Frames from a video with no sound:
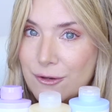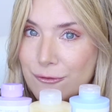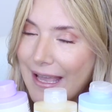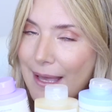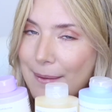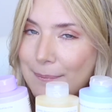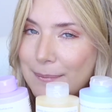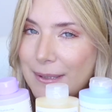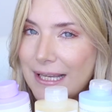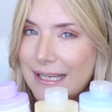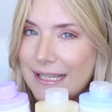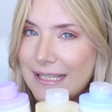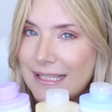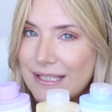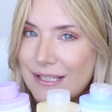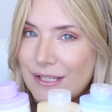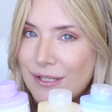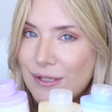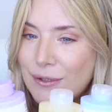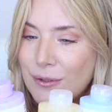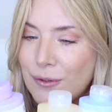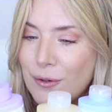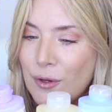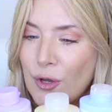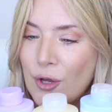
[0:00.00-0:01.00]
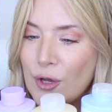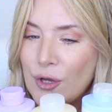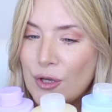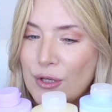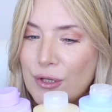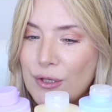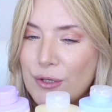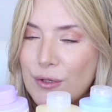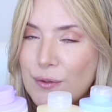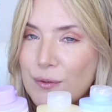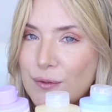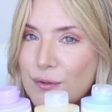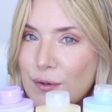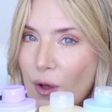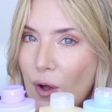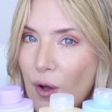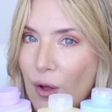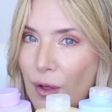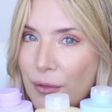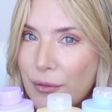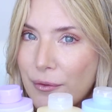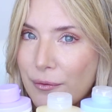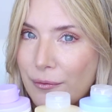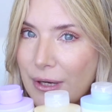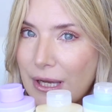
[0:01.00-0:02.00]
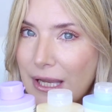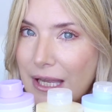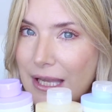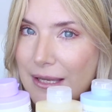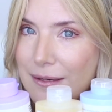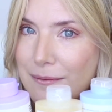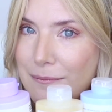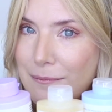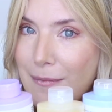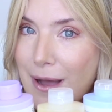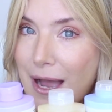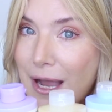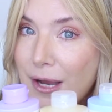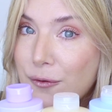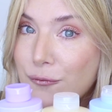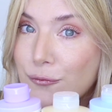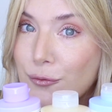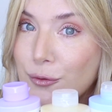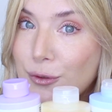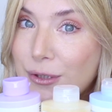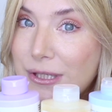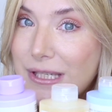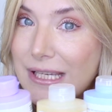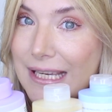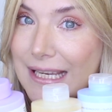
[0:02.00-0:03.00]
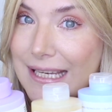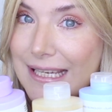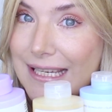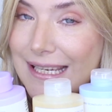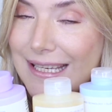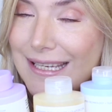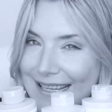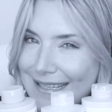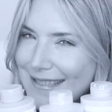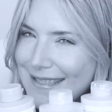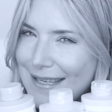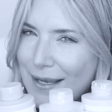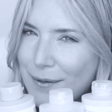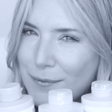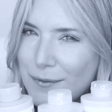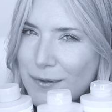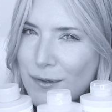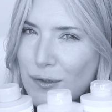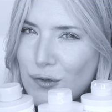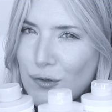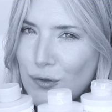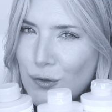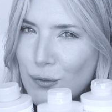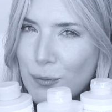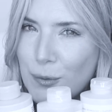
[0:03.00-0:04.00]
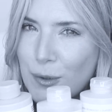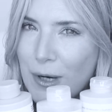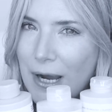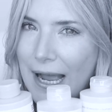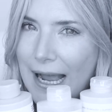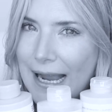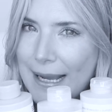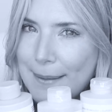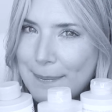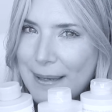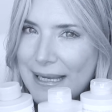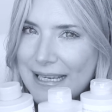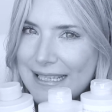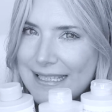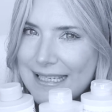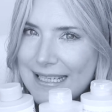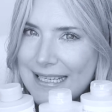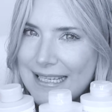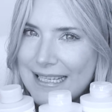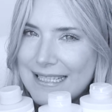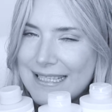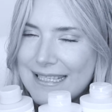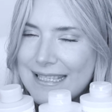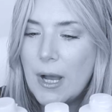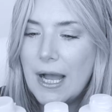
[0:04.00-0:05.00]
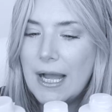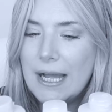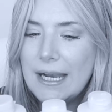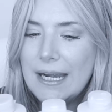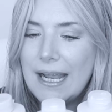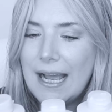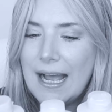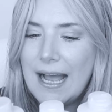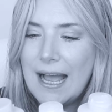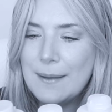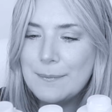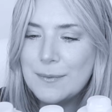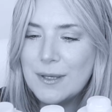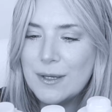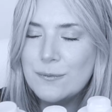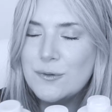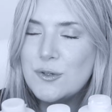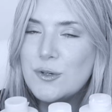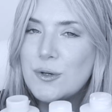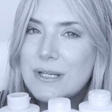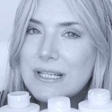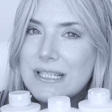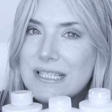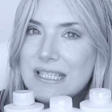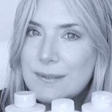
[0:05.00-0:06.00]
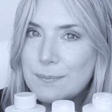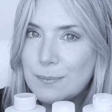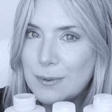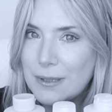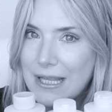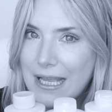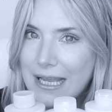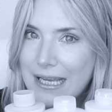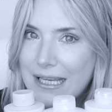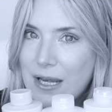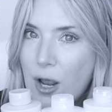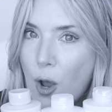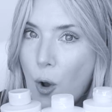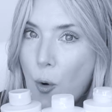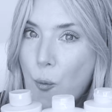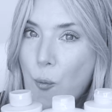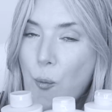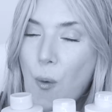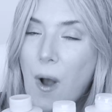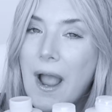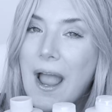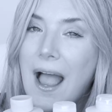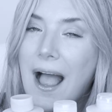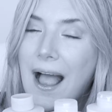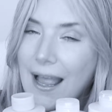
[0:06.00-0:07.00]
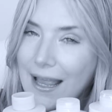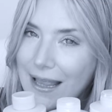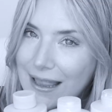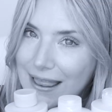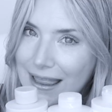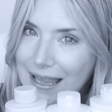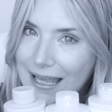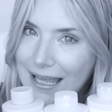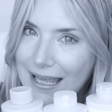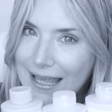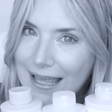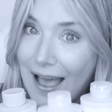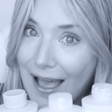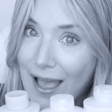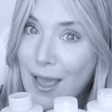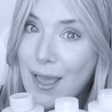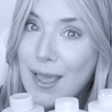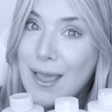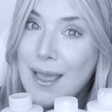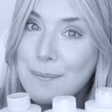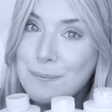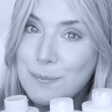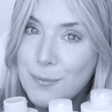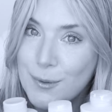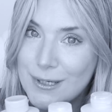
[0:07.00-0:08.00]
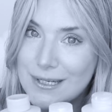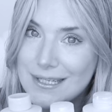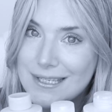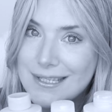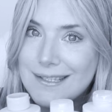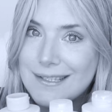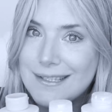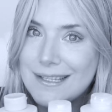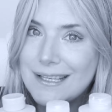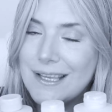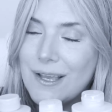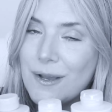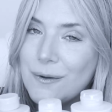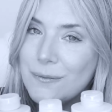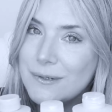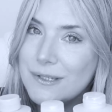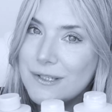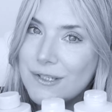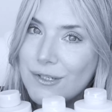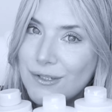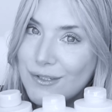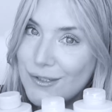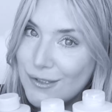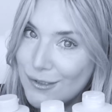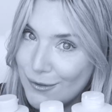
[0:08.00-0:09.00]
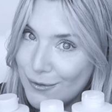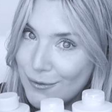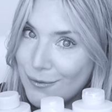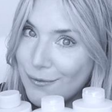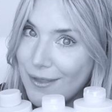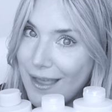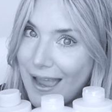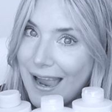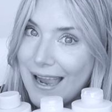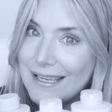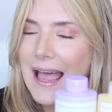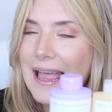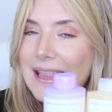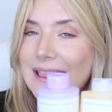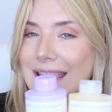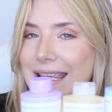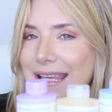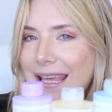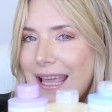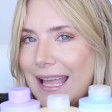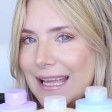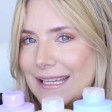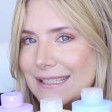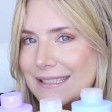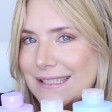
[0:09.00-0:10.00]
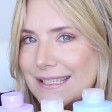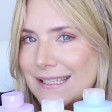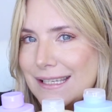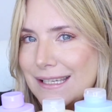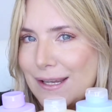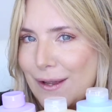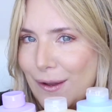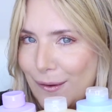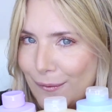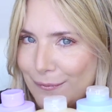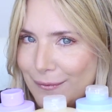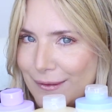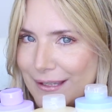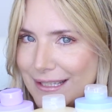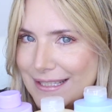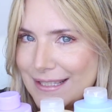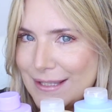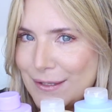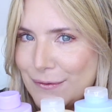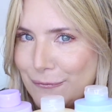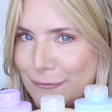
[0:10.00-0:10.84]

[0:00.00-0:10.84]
I am planning to use all three in my routine. That sounds super high maintenance, but I'm going to explain why I think I am personally going to do that at the end of this